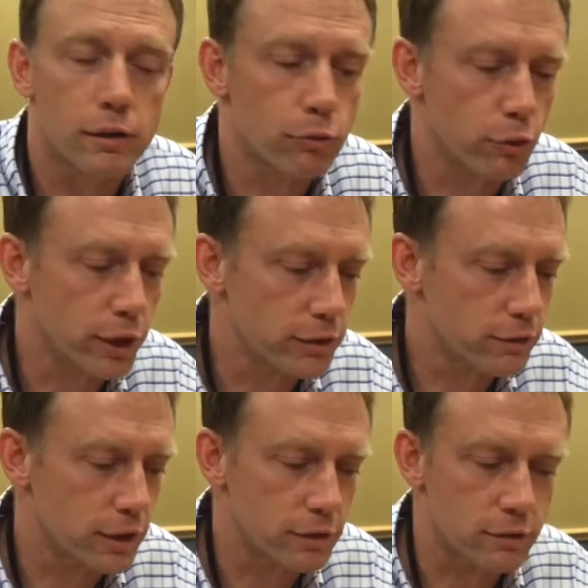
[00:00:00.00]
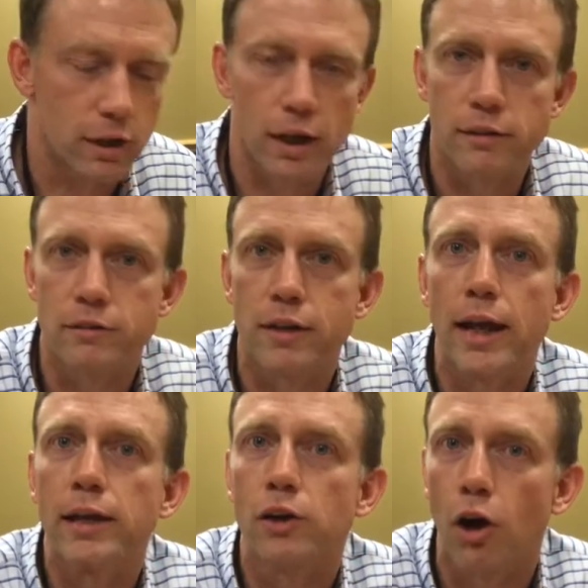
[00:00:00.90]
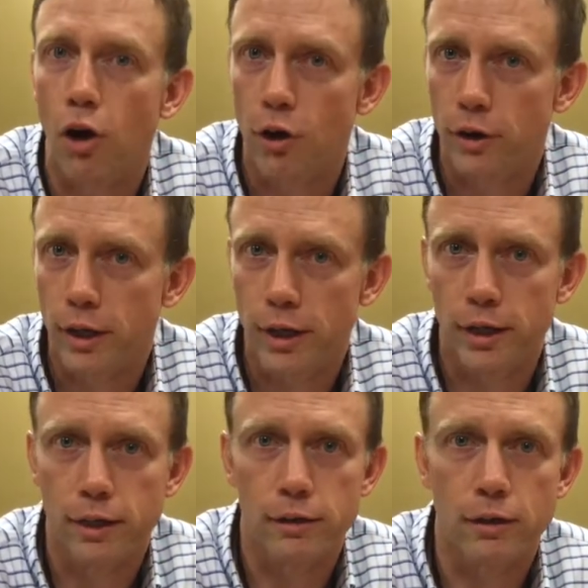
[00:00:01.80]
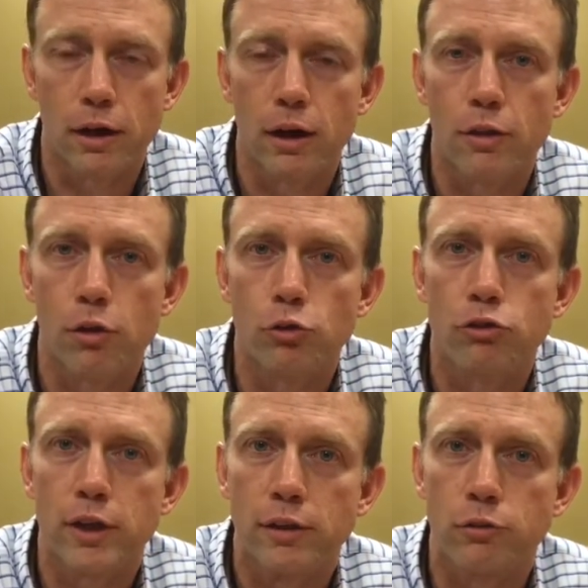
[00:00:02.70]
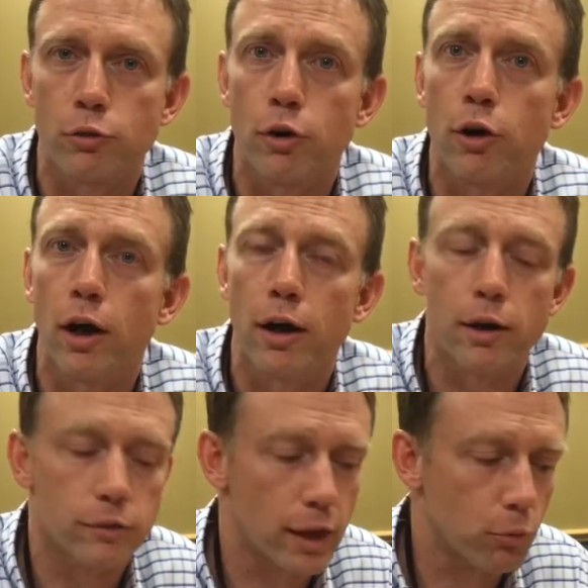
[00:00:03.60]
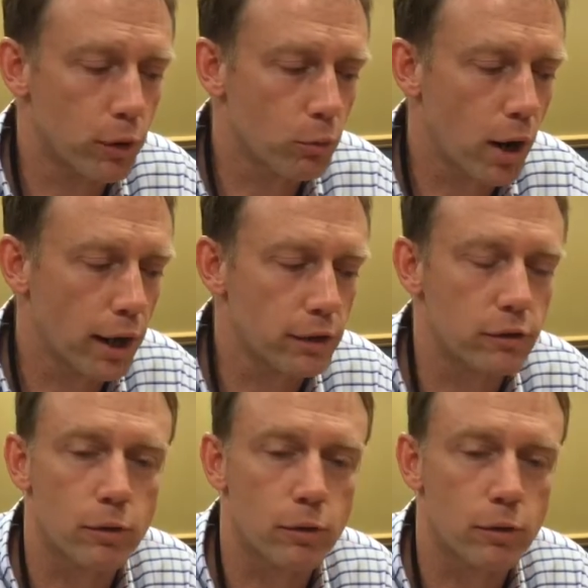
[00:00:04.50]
For instance, stain guard and those things for that we wanted